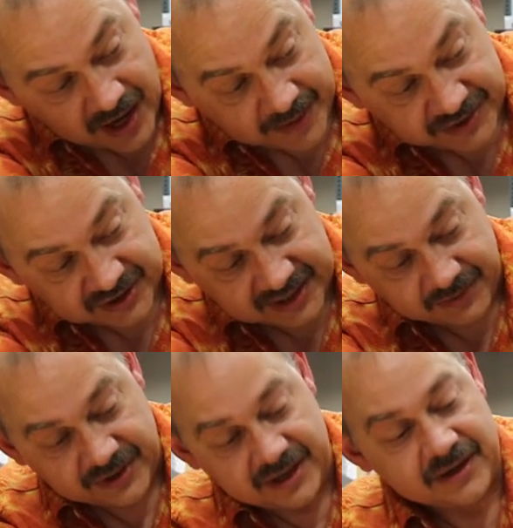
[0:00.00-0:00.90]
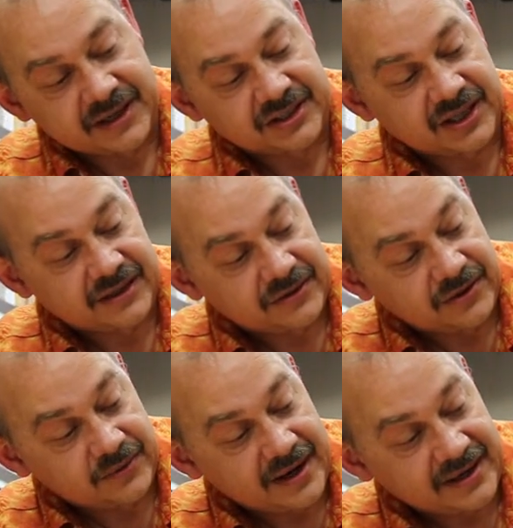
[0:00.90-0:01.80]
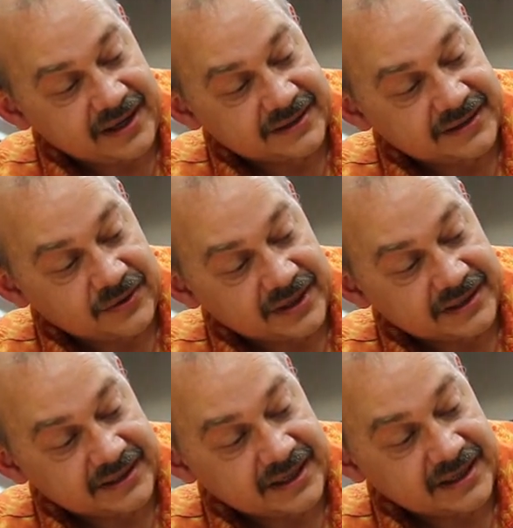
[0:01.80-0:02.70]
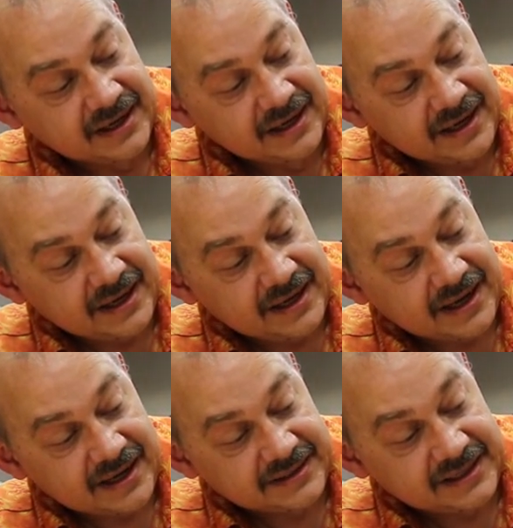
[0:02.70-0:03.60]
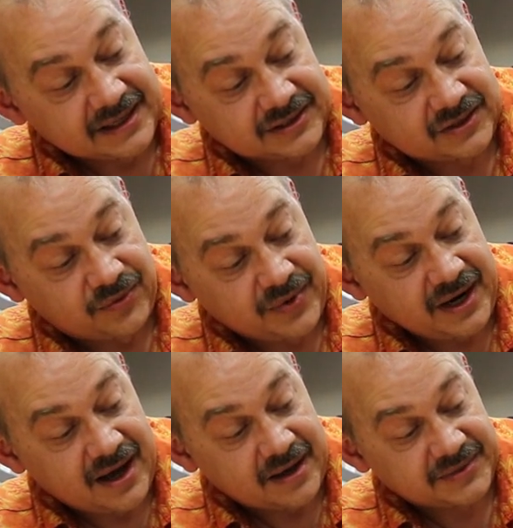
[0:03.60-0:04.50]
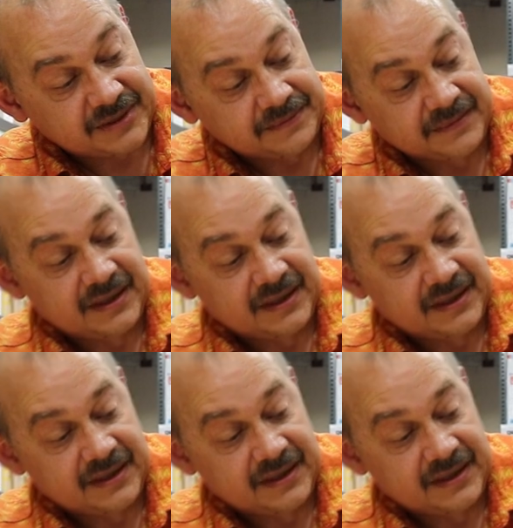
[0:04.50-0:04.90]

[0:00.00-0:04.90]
options that were here. I just got to turn it around again so I can see it. It has, yes, three knobs.